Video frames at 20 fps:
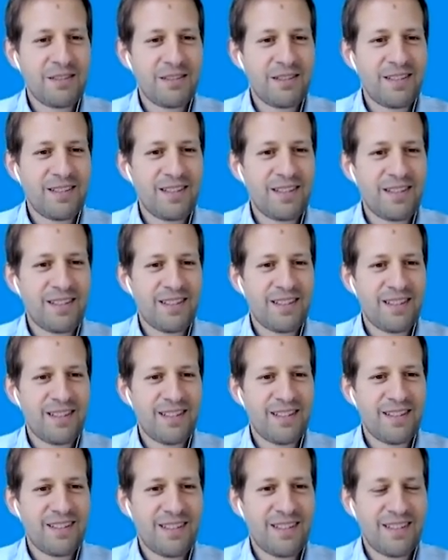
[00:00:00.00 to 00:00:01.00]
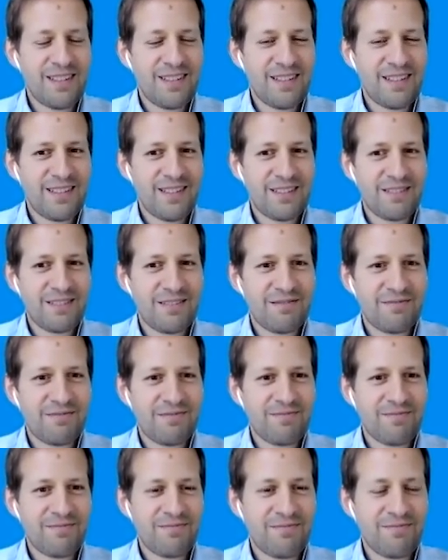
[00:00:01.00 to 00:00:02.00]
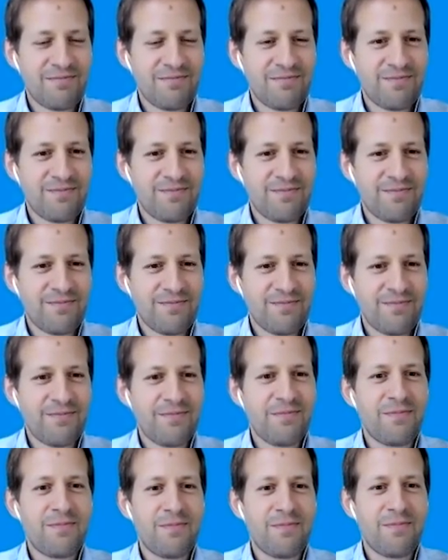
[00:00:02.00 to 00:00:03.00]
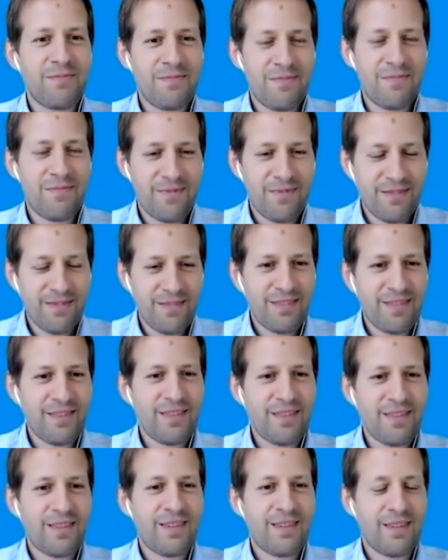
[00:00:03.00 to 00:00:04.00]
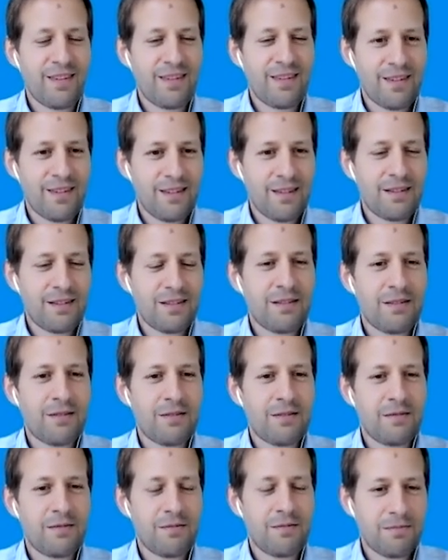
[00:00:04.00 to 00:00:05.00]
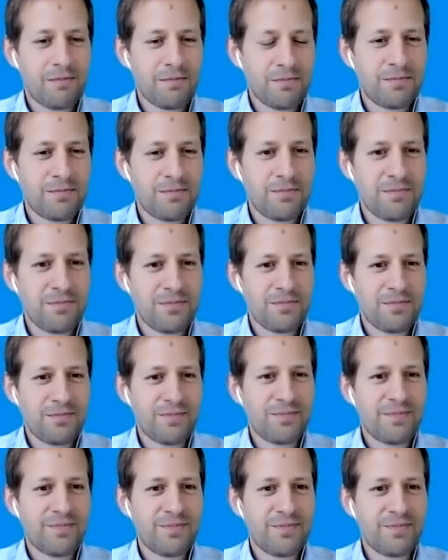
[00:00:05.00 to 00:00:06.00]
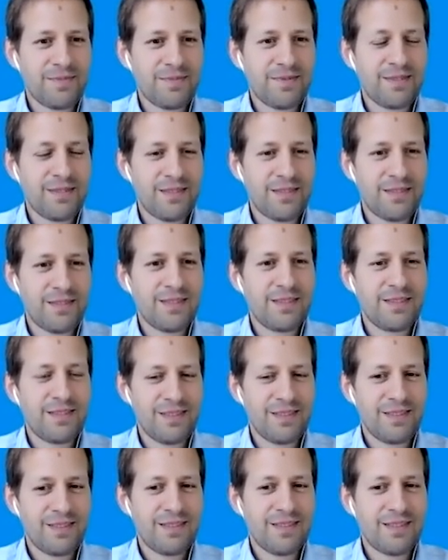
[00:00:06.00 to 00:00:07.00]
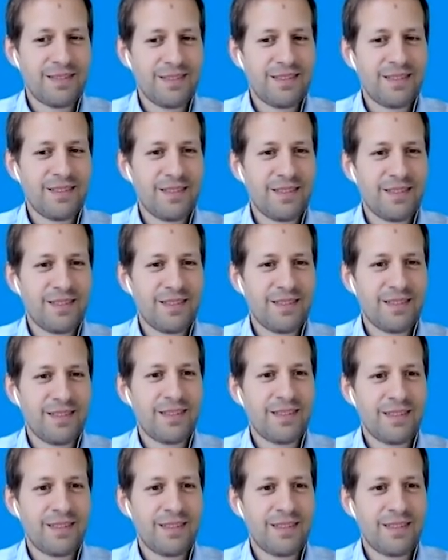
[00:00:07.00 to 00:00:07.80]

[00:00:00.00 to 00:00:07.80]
(silent)